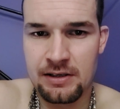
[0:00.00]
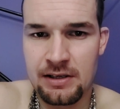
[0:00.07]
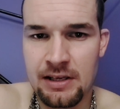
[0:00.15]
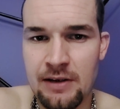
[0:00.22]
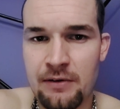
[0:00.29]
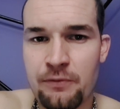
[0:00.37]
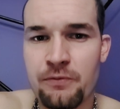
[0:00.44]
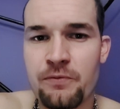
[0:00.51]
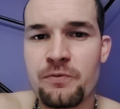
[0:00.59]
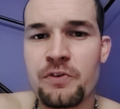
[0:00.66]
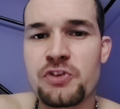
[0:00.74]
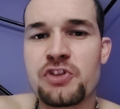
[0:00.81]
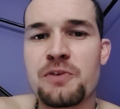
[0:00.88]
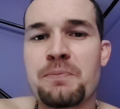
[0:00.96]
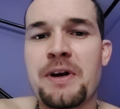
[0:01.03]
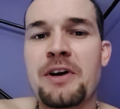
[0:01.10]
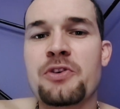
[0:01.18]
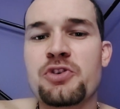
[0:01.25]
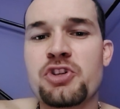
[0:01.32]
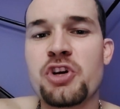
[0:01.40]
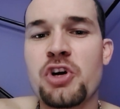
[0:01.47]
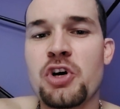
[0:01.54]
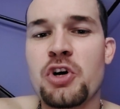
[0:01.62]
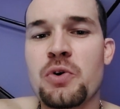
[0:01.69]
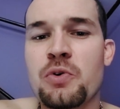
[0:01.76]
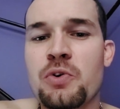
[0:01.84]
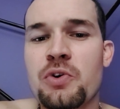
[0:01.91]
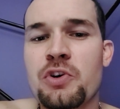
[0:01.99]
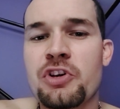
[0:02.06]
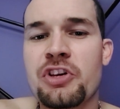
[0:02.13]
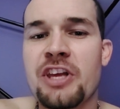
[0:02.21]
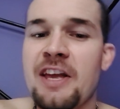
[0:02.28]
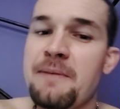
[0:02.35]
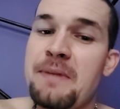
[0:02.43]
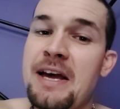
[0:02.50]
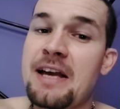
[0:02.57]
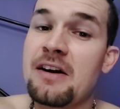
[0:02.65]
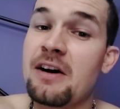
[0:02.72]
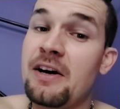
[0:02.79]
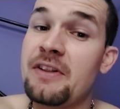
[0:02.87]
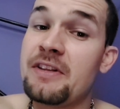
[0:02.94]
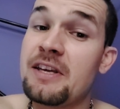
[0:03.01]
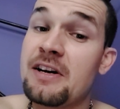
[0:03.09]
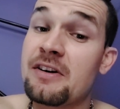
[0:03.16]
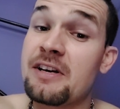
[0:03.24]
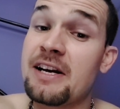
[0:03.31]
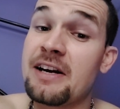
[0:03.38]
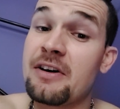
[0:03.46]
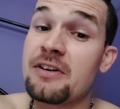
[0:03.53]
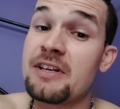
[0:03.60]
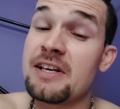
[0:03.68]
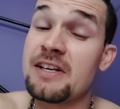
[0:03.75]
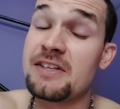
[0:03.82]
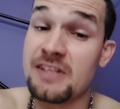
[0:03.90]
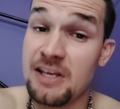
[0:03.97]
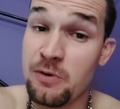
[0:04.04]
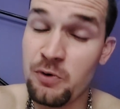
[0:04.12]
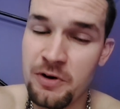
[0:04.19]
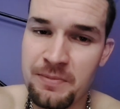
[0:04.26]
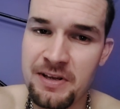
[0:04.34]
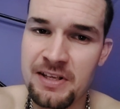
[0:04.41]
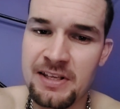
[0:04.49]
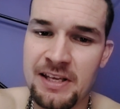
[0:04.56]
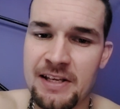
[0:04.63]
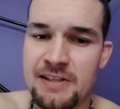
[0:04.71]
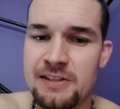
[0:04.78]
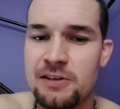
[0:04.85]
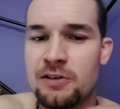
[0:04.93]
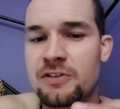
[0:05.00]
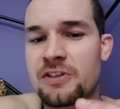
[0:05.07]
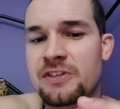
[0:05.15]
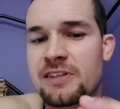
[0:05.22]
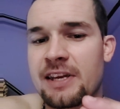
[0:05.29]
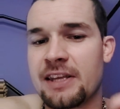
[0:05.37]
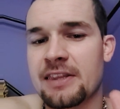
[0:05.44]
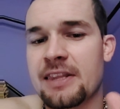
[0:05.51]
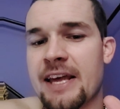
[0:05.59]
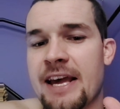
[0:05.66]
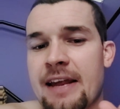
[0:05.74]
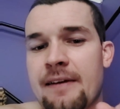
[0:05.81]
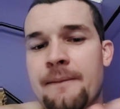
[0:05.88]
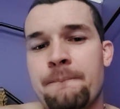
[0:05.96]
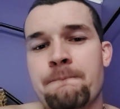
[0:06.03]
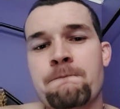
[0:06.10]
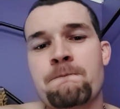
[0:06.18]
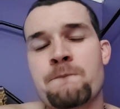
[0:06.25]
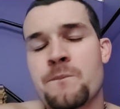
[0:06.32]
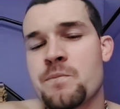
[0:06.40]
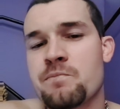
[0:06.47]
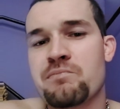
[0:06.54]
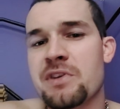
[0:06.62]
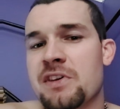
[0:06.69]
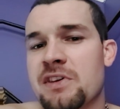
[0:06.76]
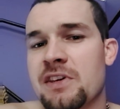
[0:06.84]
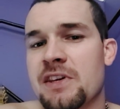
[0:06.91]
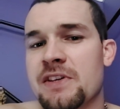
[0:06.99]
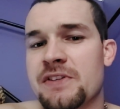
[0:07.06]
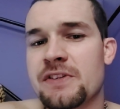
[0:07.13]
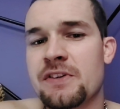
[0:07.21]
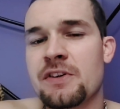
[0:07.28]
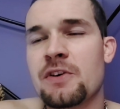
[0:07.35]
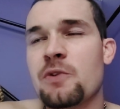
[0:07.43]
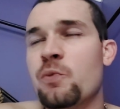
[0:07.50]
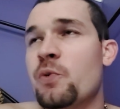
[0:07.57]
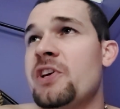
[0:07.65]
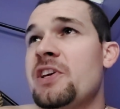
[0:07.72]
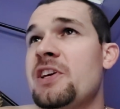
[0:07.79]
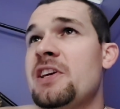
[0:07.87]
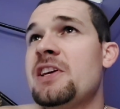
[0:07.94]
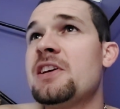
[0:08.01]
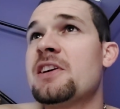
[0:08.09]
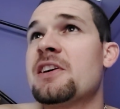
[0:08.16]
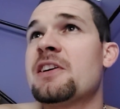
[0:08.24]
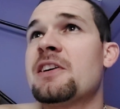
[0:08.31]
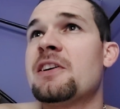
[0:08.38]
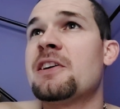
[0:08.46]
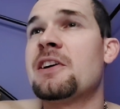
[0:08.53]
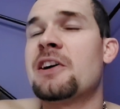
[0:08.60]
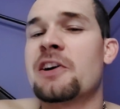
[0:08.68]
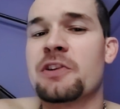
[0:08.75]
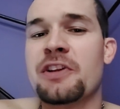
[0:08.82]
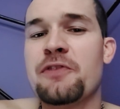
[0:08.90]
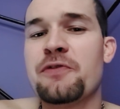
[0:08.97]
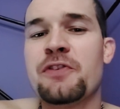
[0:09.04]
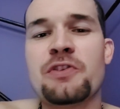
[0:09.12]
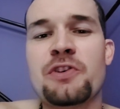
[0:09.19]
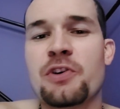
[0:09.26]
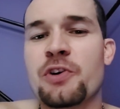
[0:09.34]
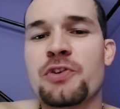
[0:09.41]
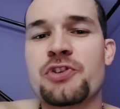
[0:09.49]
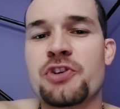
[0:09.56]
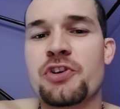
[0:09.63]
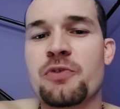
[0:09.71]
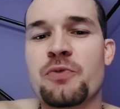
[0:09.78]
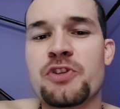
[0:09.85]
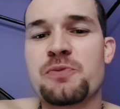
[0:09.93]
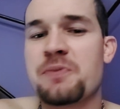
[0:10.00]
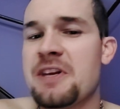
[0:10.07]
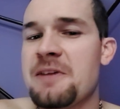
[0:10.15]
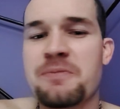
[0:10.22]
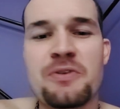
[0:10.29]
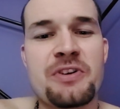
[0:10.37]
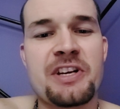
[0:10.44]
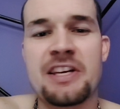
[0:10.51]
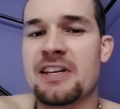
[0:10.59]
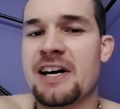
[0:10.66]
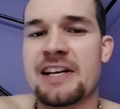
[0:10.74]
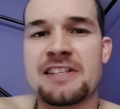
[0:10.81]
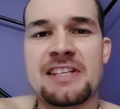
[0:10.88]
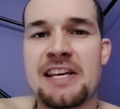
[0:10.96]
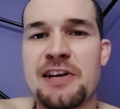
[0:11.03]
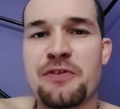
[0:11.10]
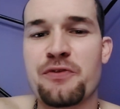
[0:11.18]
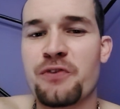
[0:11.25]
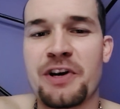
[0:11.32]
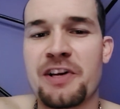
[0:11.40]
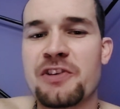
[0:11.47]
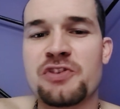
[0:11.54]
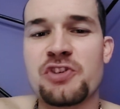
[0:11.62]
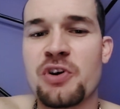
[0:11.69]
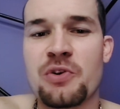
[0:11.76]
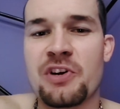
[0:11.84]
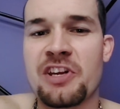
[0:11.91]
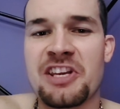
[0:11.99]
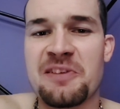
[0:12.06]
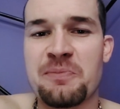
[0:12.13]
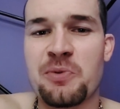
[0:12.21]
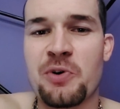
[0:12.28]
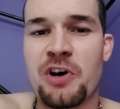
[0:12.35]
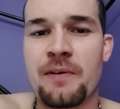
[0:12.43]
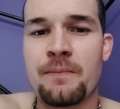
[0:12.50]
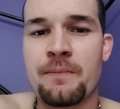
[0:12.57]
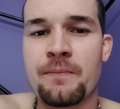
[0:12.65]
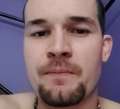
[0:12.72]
if the Chappelle show came back on the air nowadays, it would have been canceled just like that. Because we are living in a culture in which people cannot take a fucking joke anymore.